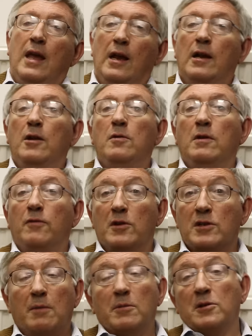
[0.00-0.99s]
including, for
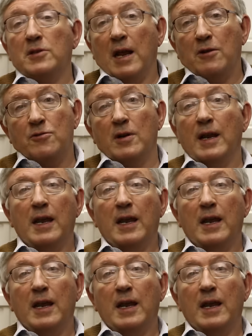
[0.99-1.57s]
example, Central